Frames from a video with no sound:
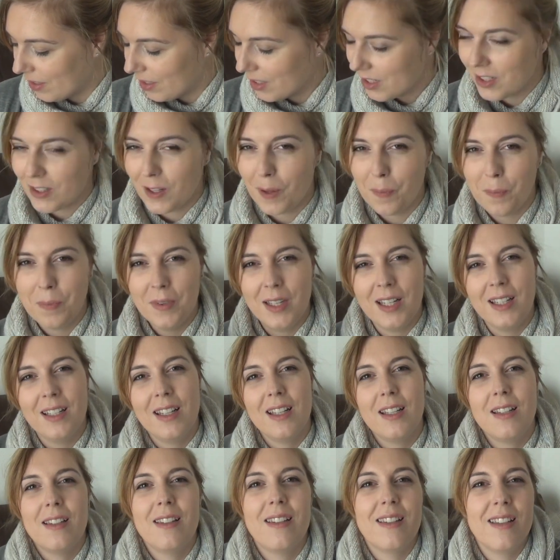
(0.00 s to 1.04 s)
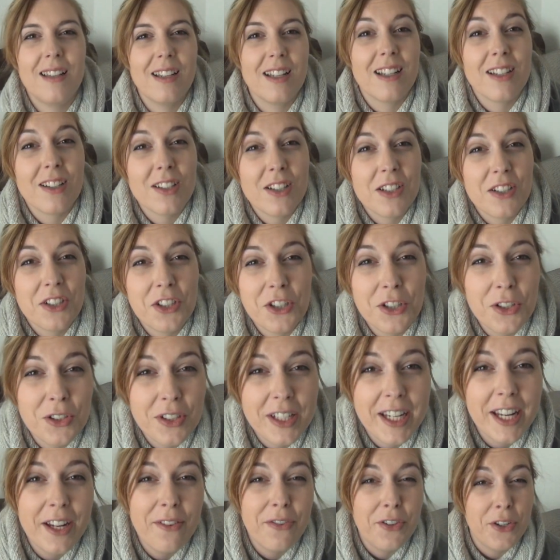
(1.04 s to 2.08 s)
something that
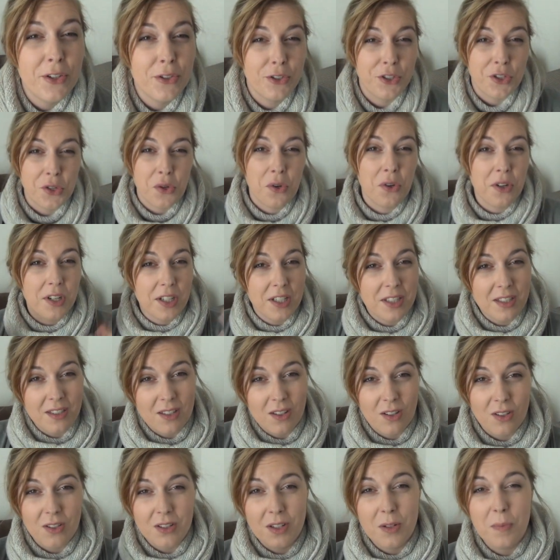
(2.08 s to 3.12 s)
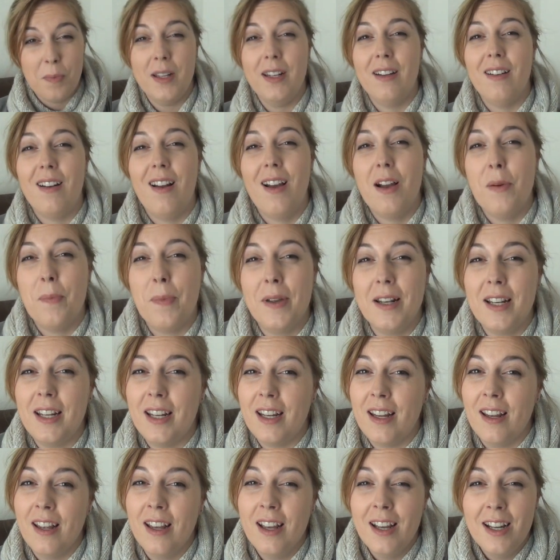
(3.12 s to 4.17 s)
should give you joy. So no matter how
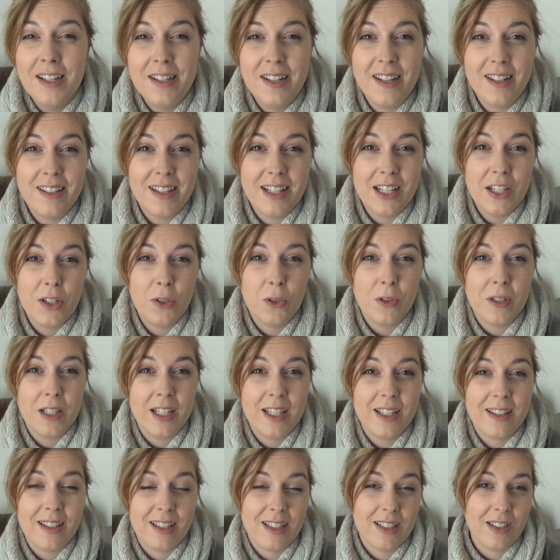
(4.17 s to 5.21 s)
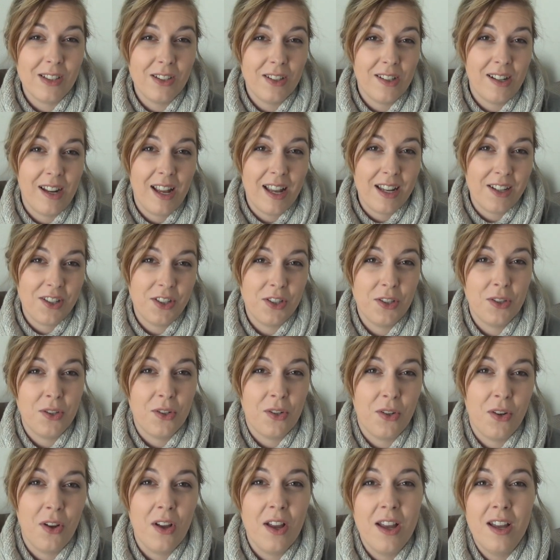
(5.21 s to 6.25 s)
many knitting you did, as long as
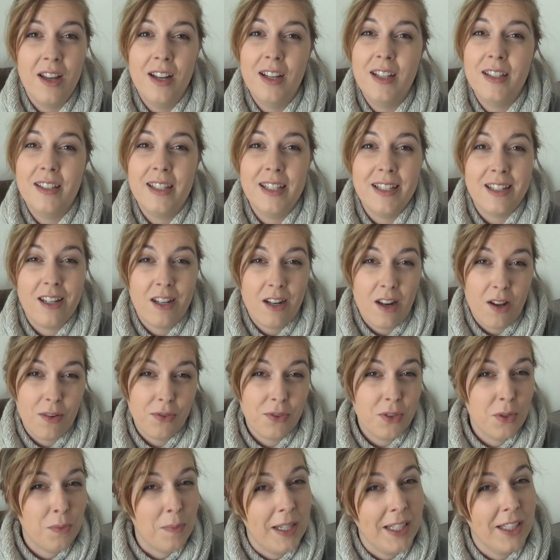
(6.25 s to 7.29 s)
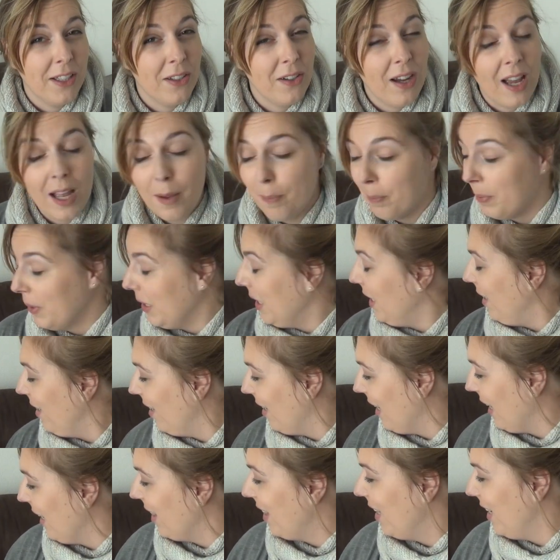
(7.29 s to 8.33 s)
you did enough to make you happy,
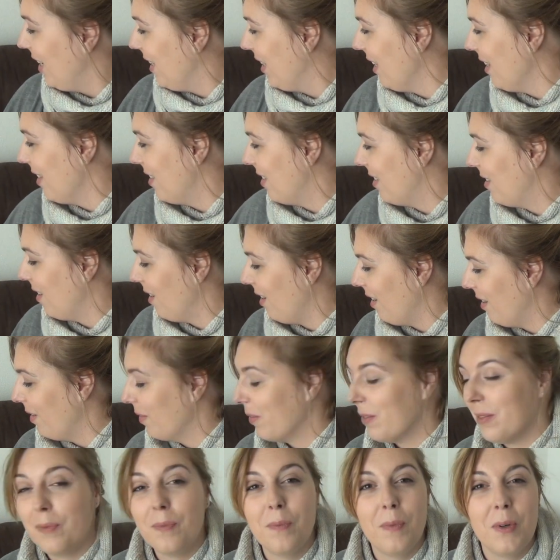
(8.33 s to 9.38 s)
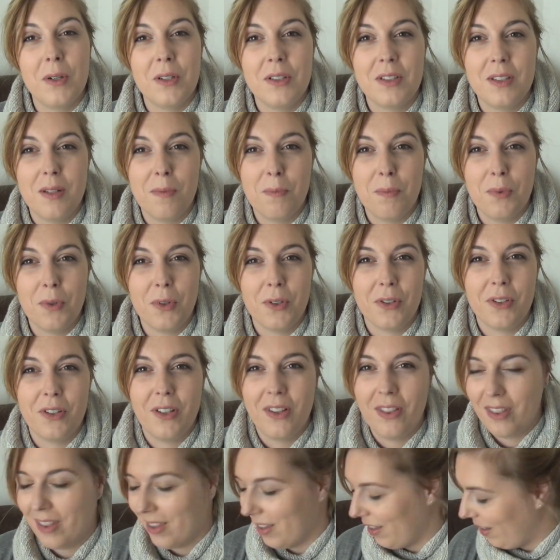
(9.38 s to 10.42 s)
I think that's the most
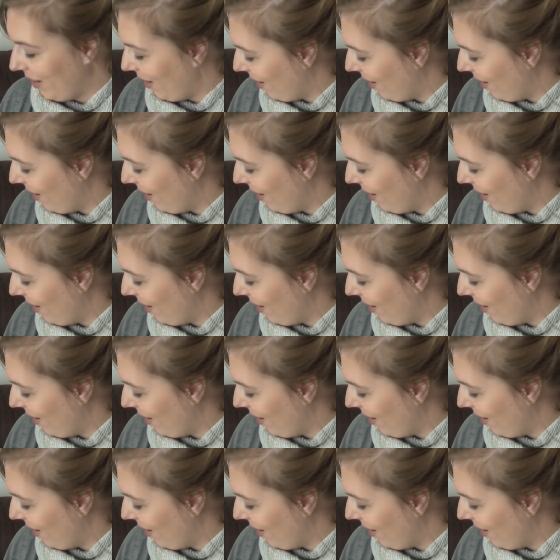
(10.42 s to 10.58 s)
important